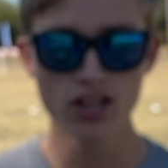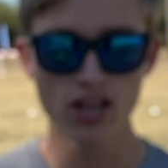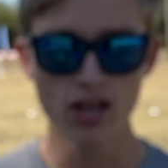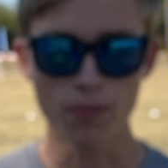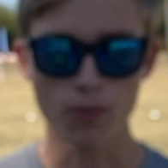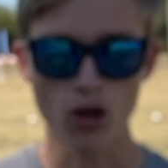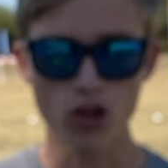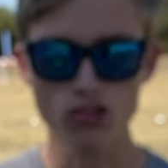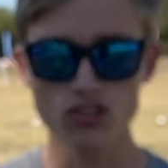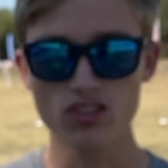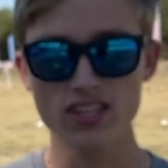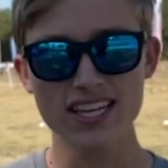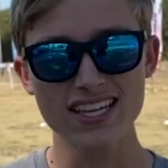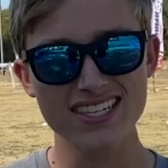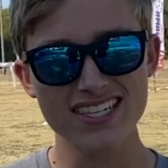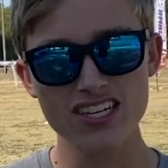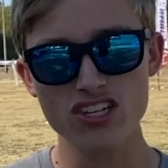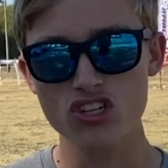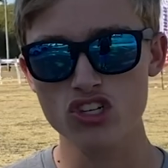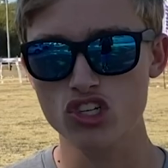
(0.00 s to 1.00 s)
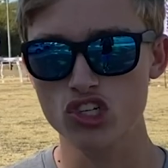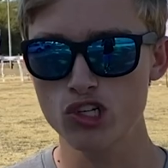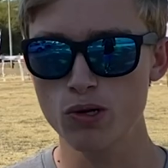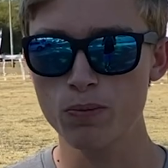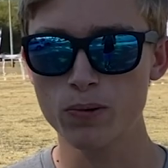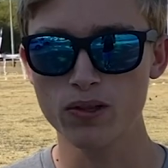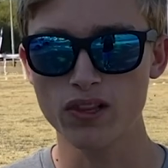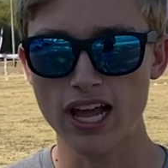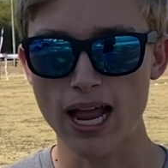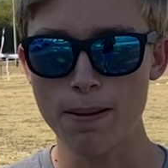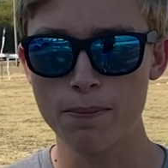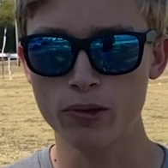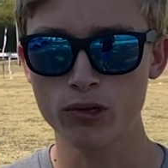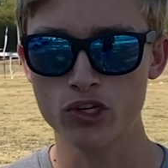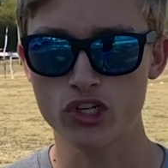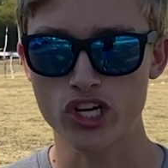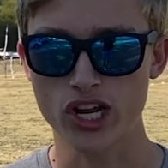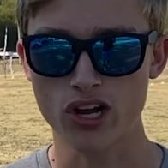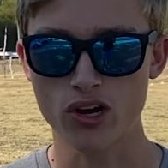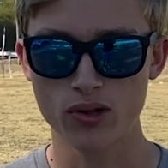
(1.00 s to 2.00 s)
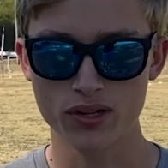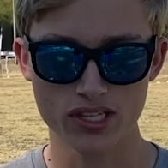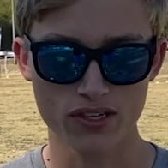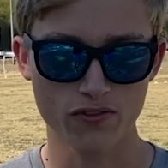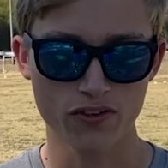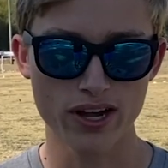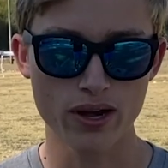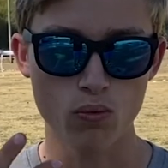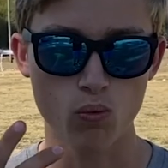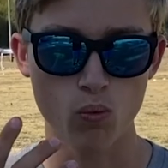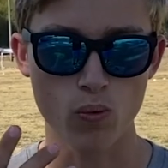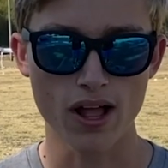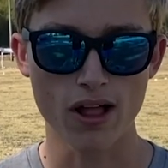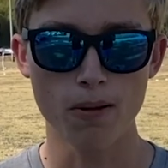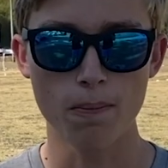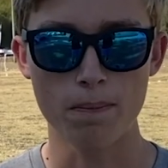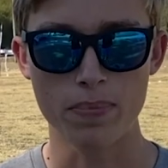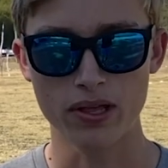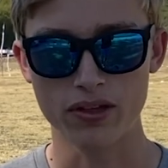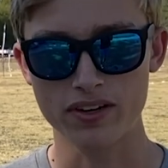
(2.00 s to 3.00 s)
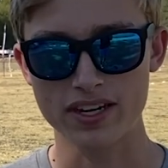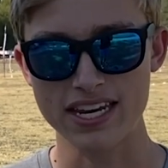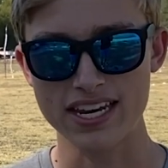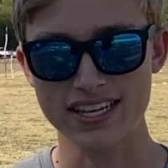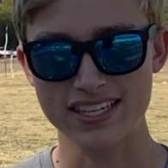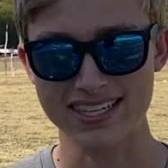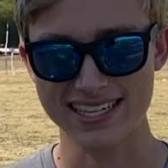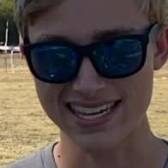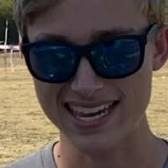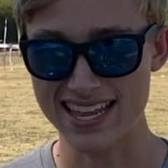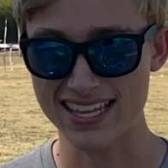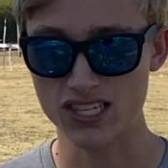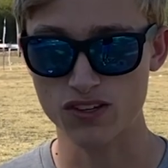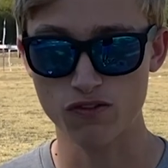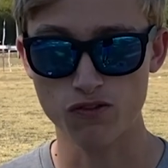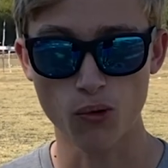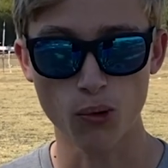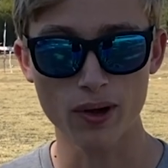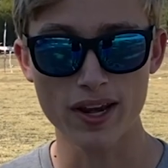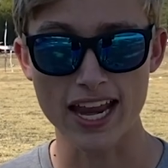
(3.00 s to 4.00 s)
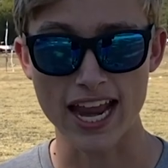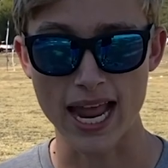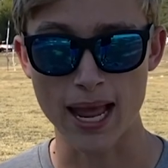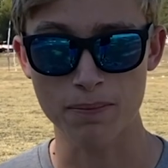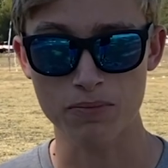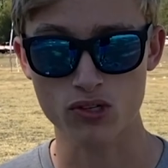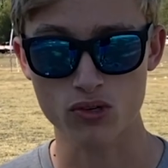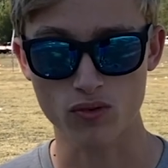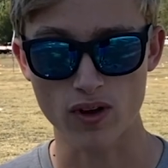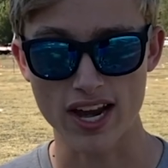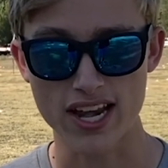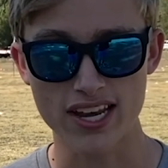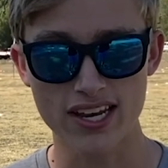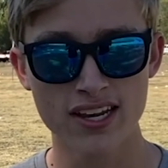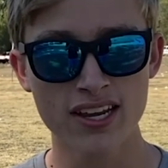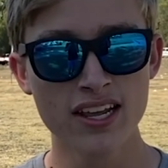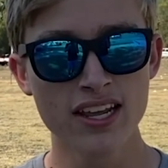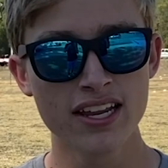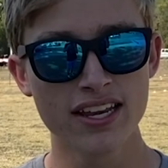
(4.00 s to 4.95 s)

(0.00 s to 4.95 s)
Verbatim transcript: Um, also, the ESC is just super reliable in general. It's a very well-built ESC. It's 40 amps rated.